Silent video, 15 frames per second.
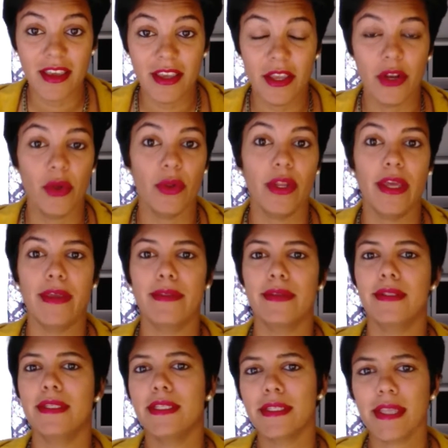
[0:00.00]
Like the
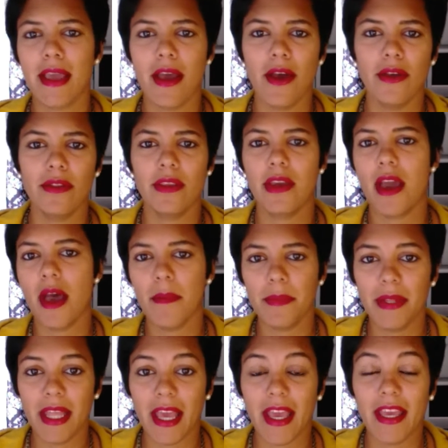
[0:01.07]
discount, the comp
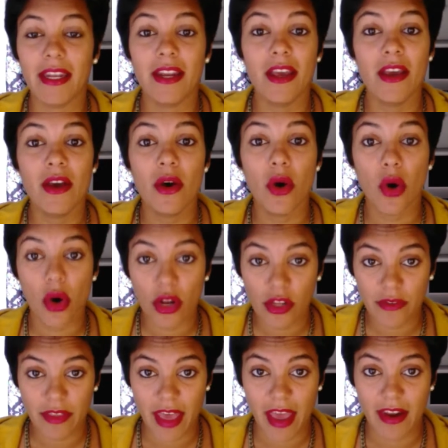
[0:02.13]
plan, all
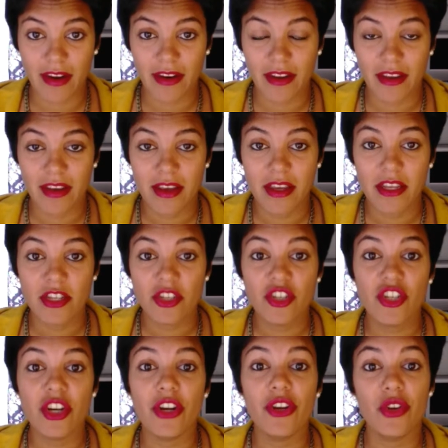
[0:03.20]
of that.
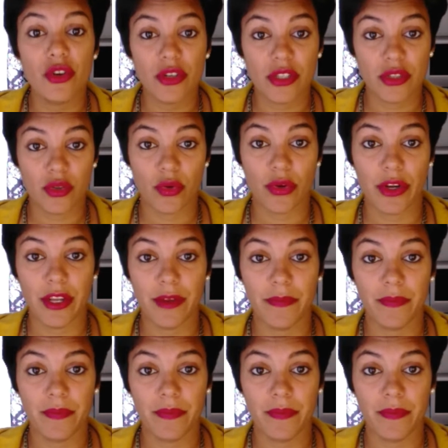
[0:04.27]
Share your story.